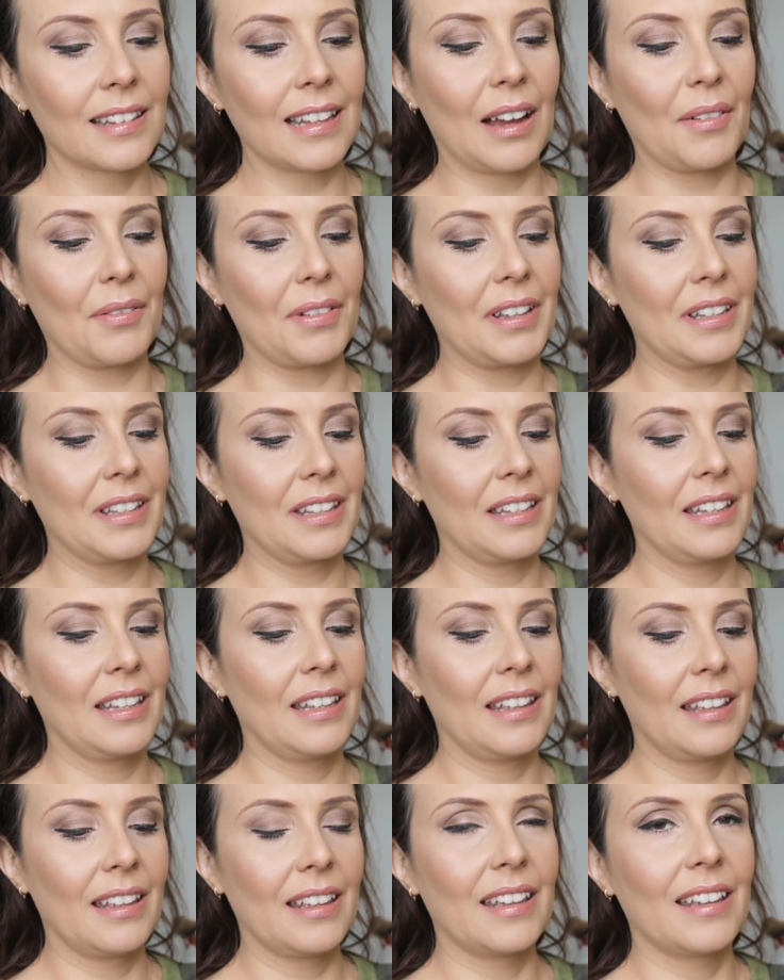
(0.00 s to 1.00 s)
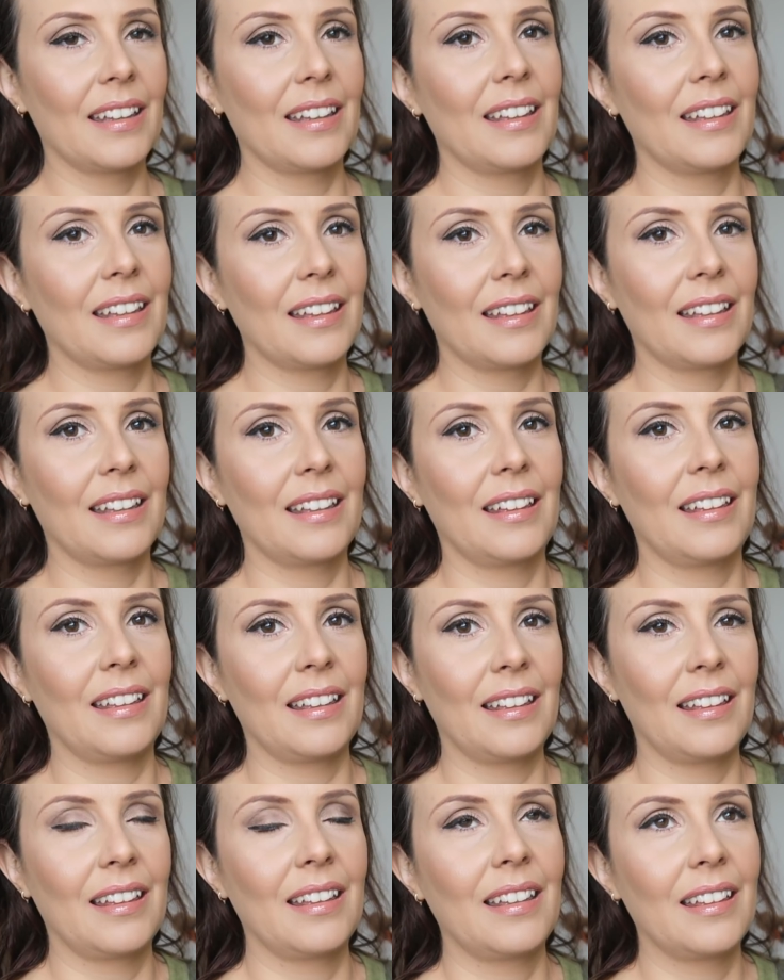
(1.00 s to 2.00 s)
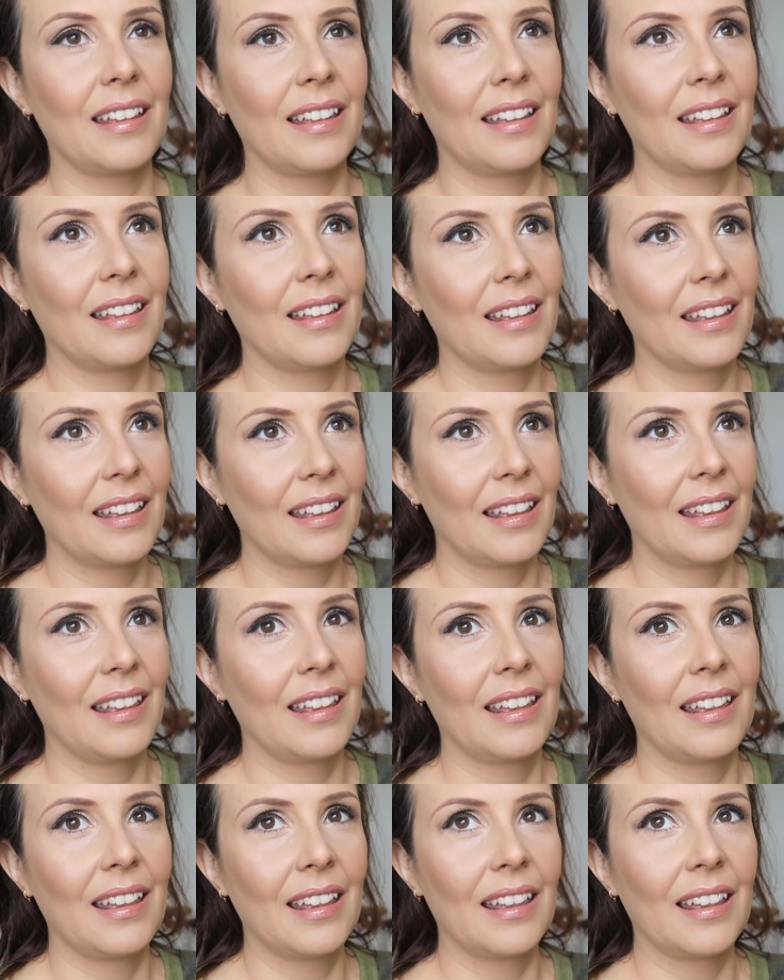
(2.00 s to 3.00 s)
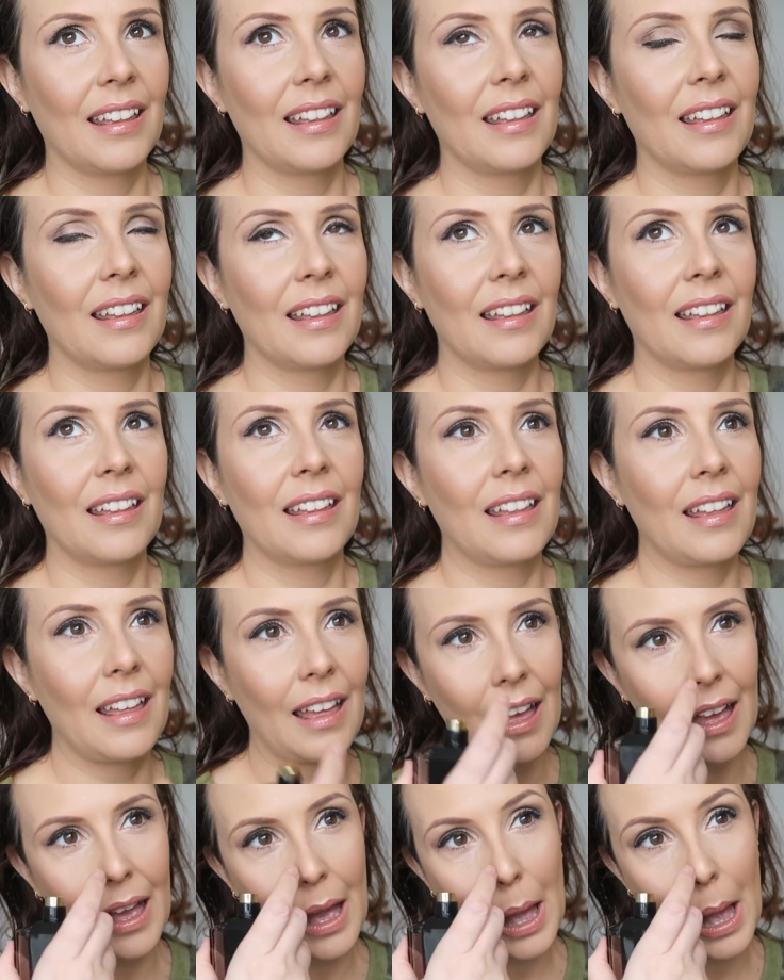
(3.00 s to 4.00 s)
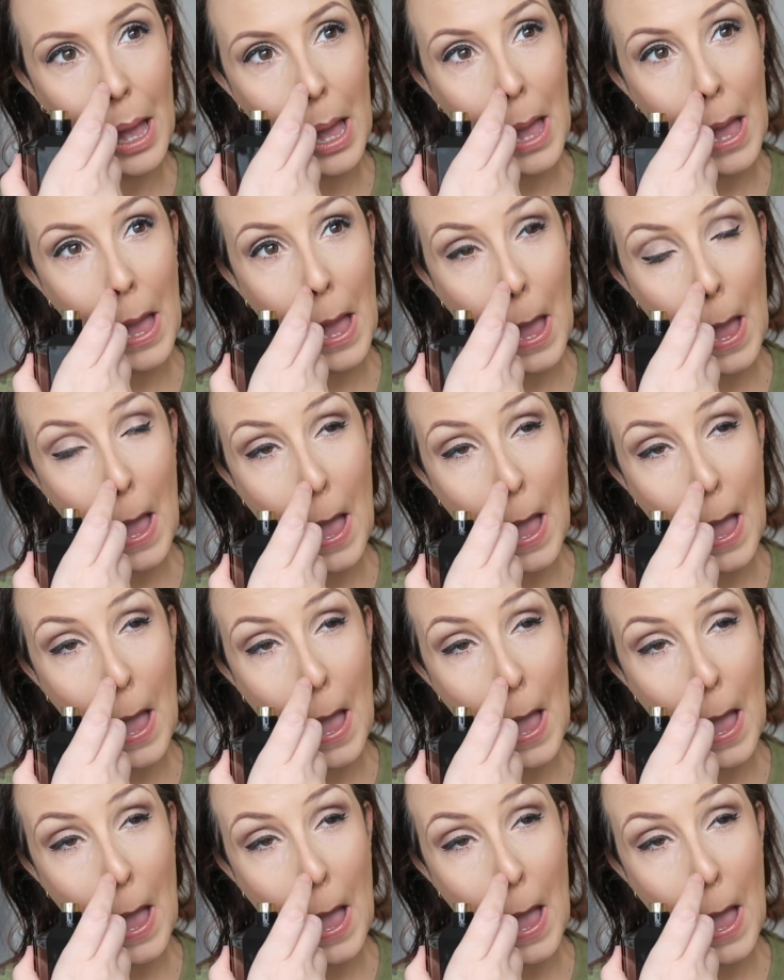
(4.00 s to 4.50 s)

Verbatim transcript: that one. I don't know. You might have sung it in the film.